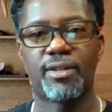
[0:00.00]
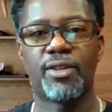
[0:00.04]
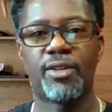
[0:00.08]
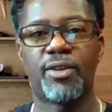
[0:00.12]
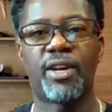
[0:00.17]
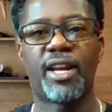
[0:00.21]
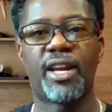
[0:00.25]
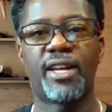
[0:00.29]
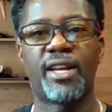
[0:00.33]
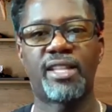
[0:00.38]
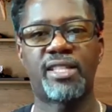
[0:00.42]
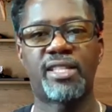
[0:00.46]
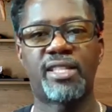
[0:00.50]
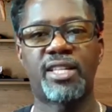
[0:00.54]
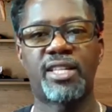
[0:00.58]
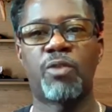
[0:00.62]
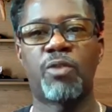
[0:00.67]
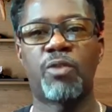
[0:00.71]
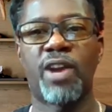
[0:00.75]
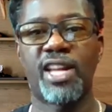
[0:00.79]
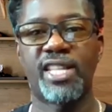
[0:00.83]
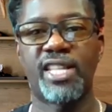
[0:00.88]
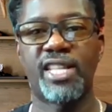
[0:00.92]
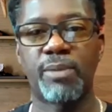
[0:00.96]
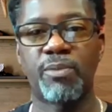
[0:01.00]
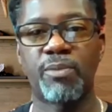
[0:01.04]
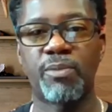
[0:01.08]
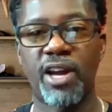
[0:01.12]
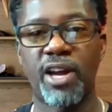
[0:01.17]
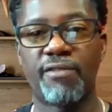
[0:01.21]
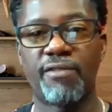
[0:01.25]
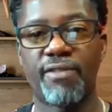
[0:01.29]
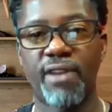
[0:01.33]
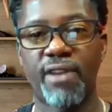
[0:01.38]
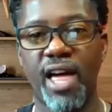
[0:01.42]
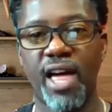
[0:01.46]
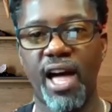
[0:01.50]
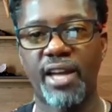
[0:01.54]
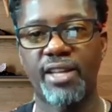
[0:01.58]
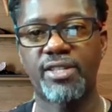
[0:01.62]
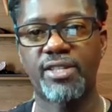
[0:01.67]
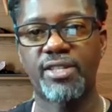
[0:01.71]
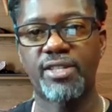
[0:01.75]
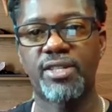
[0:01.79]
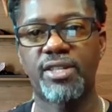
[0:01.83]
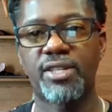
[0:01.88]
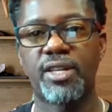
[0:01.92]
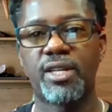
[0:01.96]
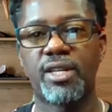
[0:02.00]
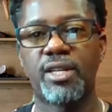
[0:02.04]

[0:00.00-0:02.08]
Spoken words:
That's going to raise some red flags.